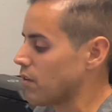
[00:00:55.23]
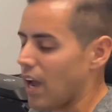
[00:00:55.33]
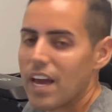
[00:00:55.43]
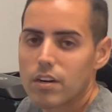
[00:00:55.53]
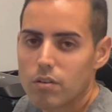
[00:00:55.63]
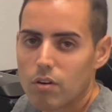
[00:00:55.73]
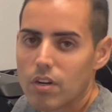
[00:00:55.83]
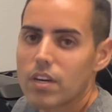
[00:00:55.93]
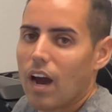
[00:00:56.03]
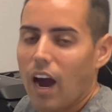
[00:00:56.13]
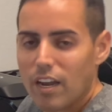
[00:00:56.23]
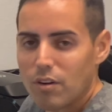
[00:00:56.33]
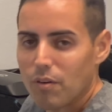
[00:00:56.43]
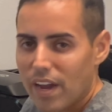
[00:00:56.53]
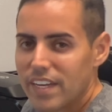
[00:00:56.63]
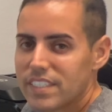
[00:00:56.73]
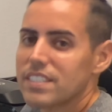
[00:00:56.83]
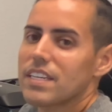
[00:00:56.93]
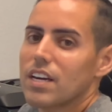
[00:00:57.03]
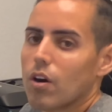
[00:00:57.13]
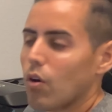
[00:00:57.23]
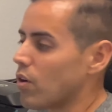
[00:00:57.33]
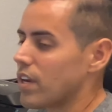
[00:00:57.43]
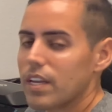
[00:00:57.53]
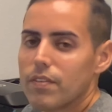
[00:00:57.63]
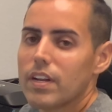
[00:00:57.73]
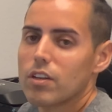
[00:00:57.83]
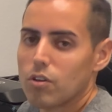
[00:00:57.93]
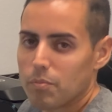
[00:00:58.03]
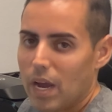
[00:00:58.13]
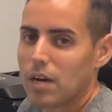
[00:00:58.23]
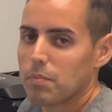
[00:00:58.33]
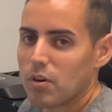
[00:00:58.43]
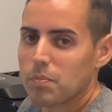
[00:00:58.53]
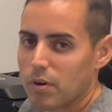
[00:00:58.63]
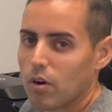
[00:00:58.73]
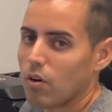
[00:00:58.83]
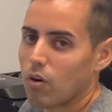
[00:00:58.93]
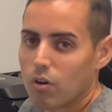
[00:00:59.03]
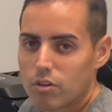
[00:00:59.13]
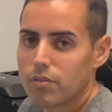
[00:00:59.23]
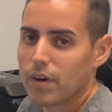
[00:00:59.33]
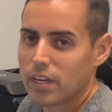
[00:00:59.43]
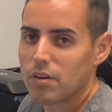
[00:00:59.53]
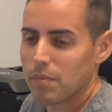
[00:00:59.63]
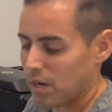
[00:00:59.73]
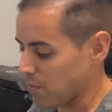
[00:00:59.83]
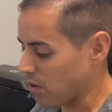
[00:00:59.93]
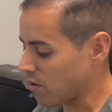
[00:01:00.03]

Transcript: Android, iOS, or even your MacBook Pro or your regular MacBook,